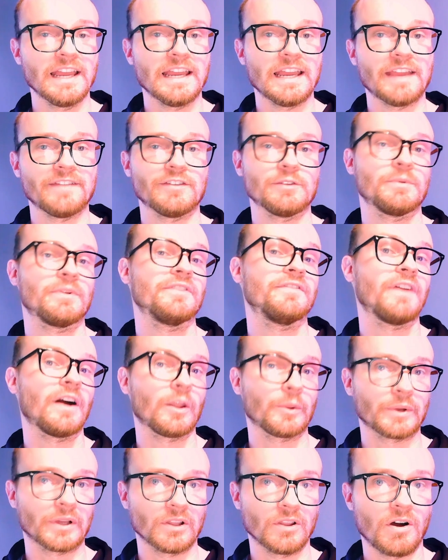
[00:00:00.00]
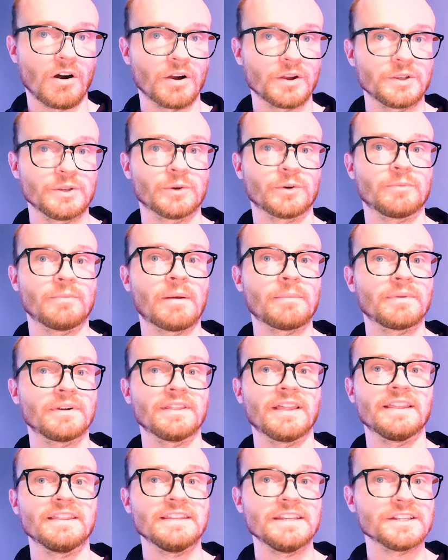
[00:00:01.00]
If you've been following along, you'll remember
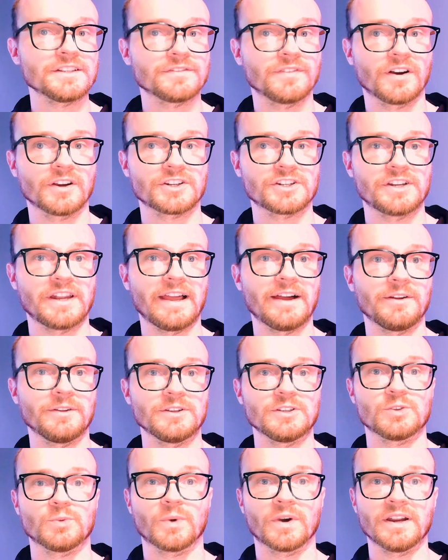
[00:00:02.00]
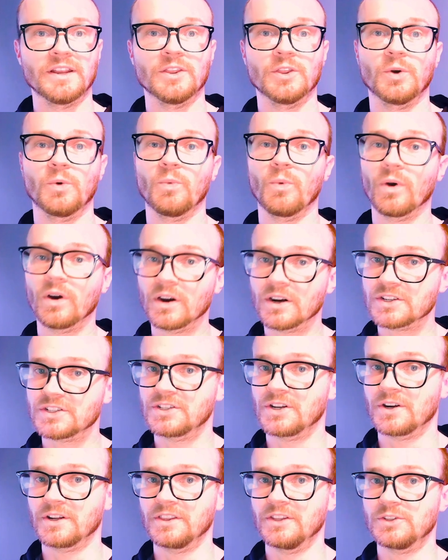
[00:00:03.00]
that these functionalities were in the works
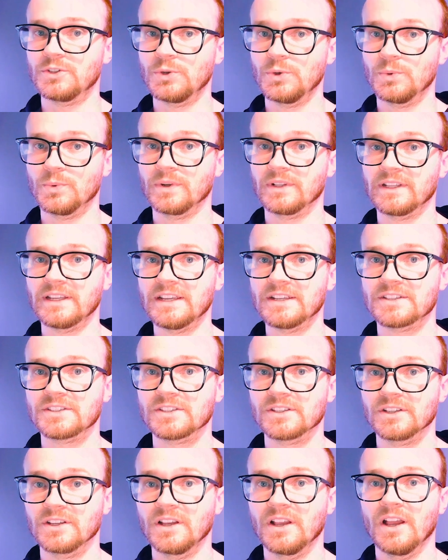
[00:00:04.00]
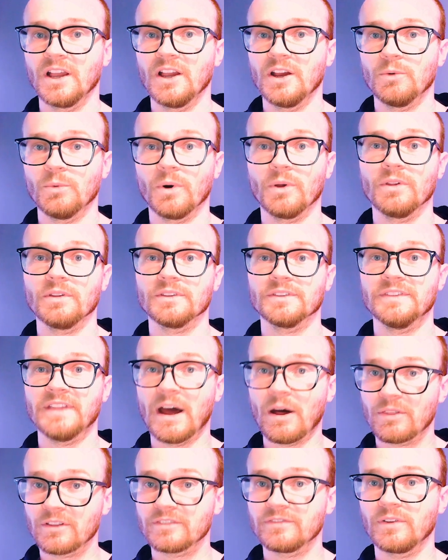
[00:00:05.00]
during the 2 release. Well,
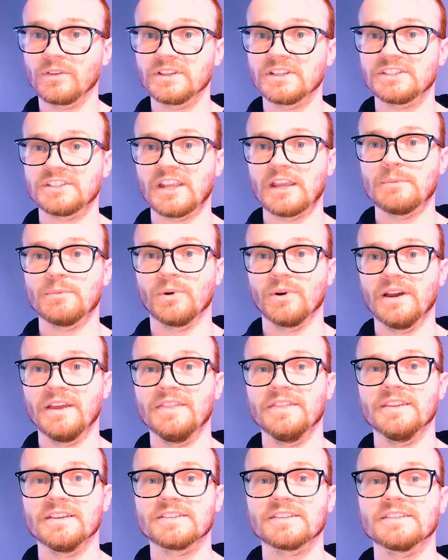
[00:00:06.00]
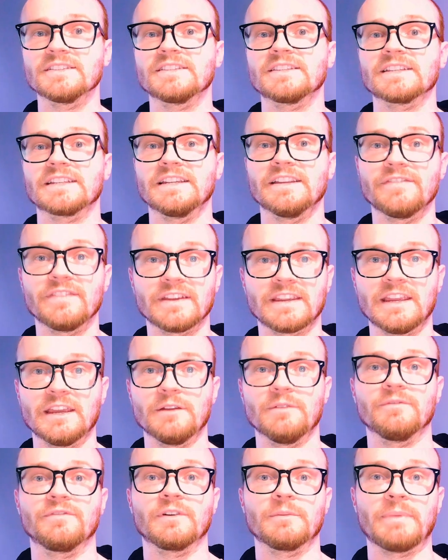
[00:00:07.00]
now they're fully stable, and this is
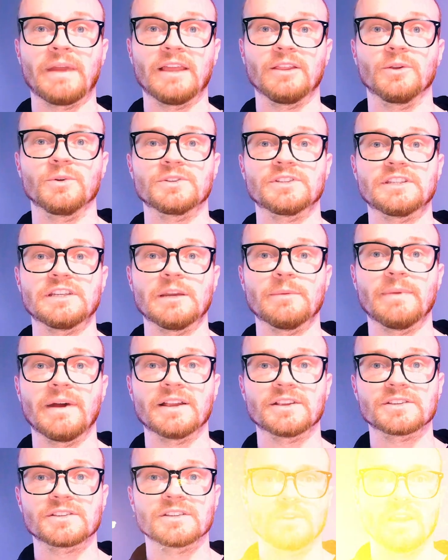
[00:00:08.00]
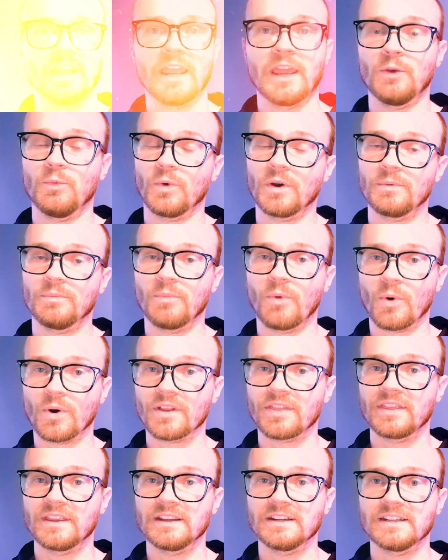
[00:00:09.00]
significant for Payload CMS. And one
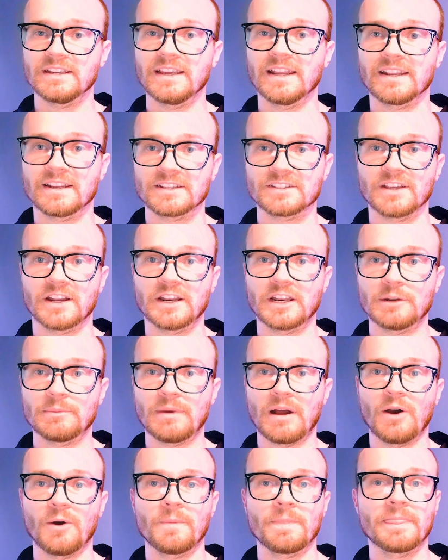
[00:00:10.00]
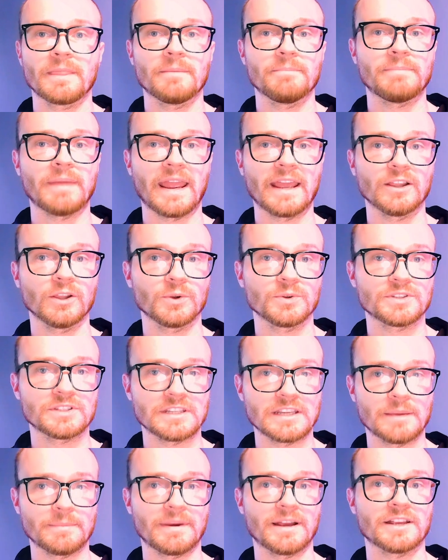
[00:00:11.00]
more thing to get excited about, Payload
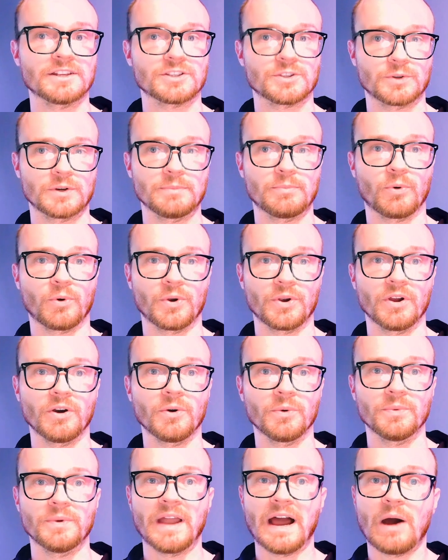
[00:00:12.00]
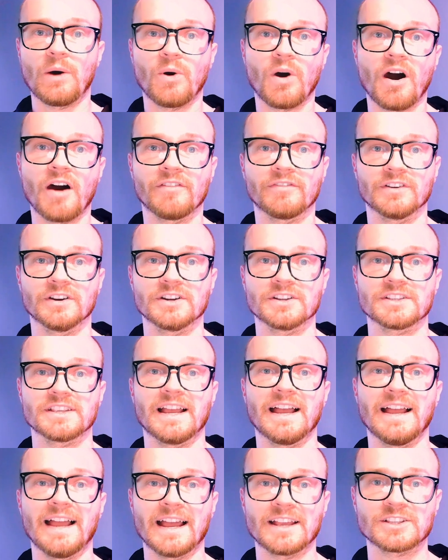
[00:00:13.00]
CMS 3.0 now offers
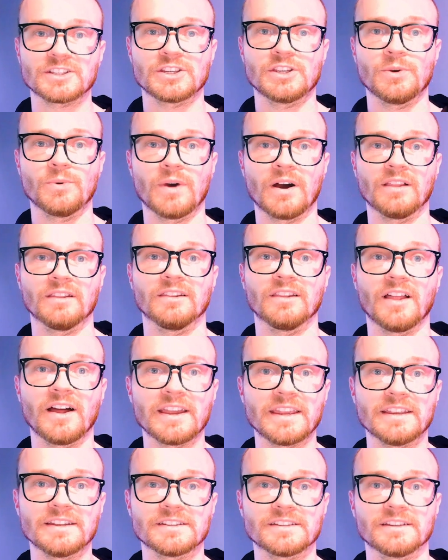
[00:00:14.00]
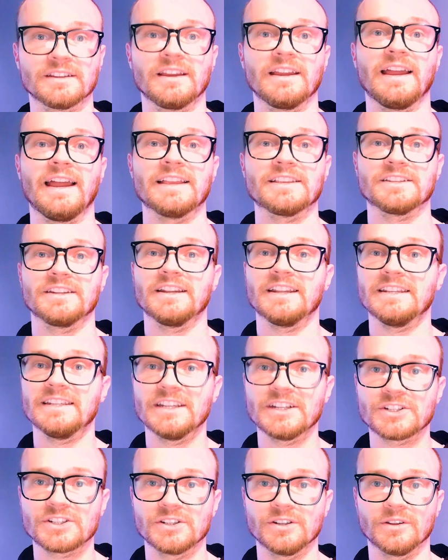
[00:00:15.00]
SQLite as an
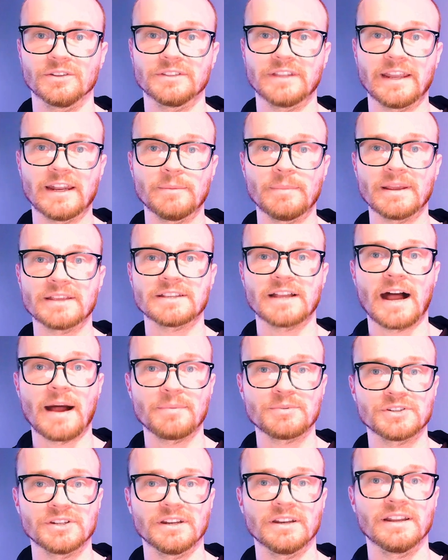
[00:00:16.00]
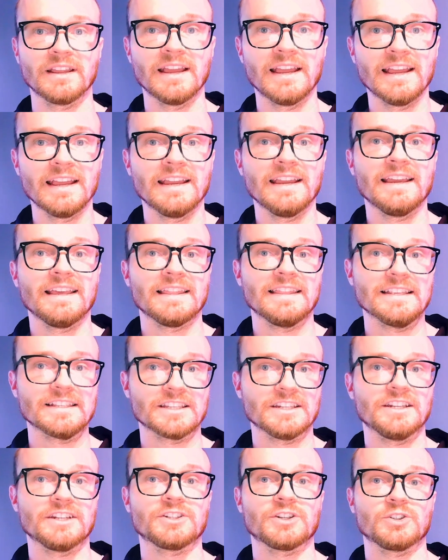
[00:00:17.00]
additional database option. This
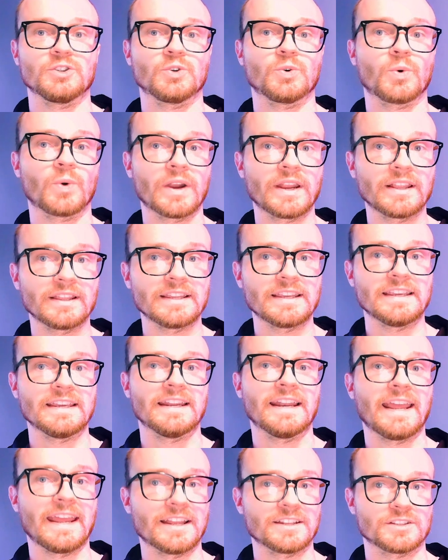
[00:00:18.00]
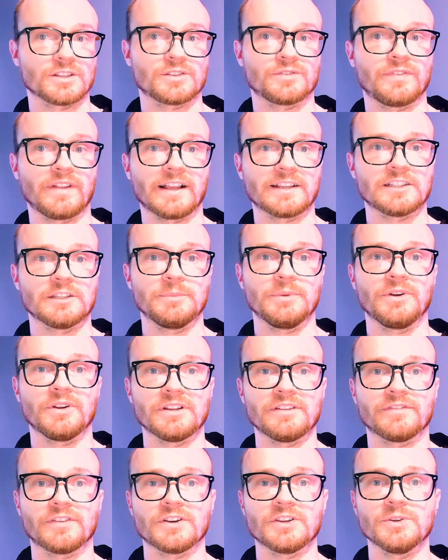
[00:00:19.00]
addition greatly enhances
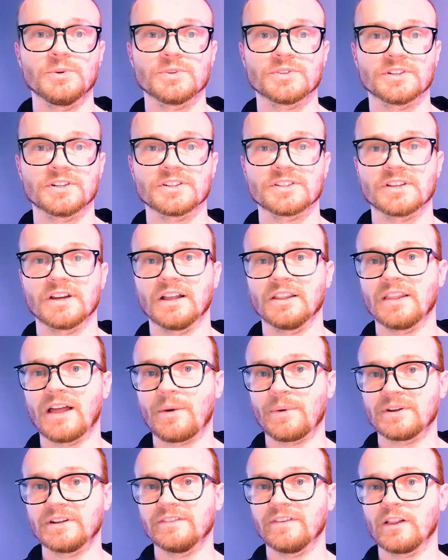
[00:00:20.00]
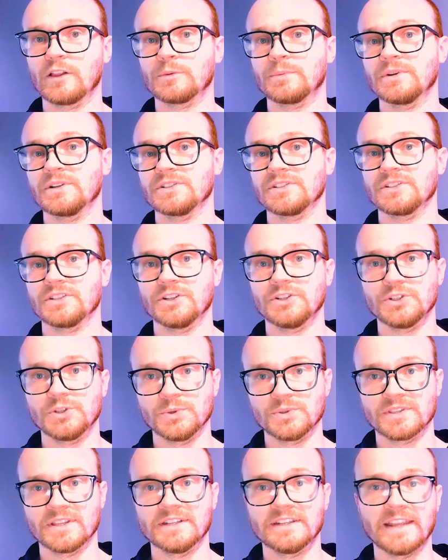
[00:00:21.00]
flexibility for users, allowing developers to
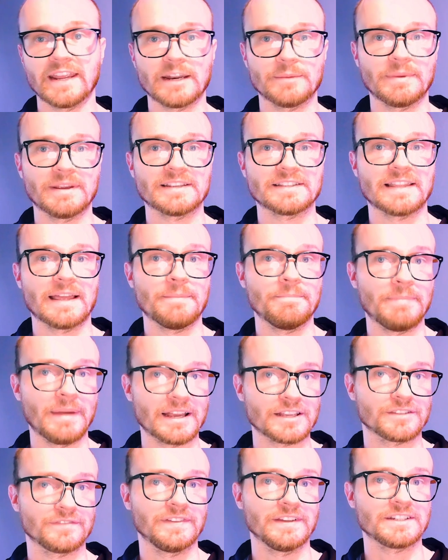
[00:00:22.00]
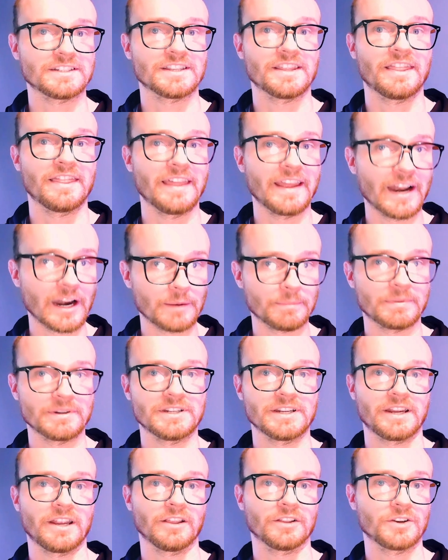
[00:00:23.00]
choose the database that best fits their
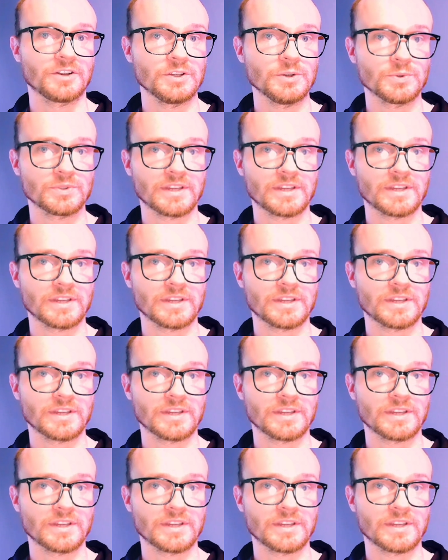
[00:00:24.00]
particular use